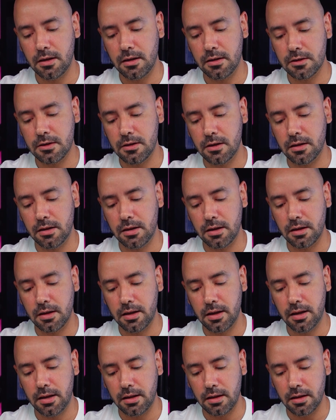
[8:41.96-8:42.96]
something
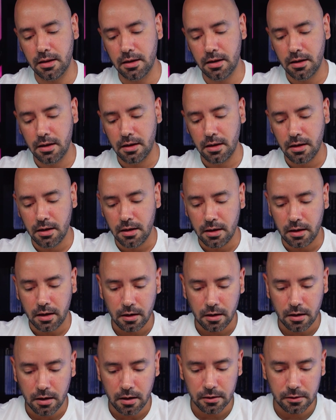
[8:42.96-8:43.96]
that I
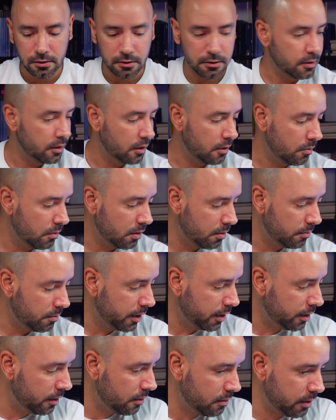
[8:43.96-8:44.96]
don't know how to use it. I don't want to
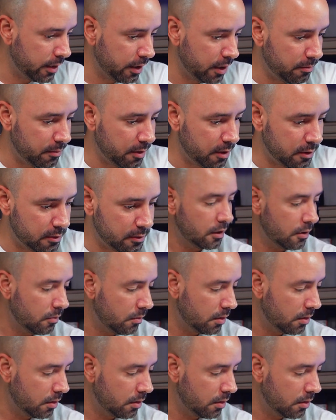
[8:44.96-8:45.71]
break it on camera. So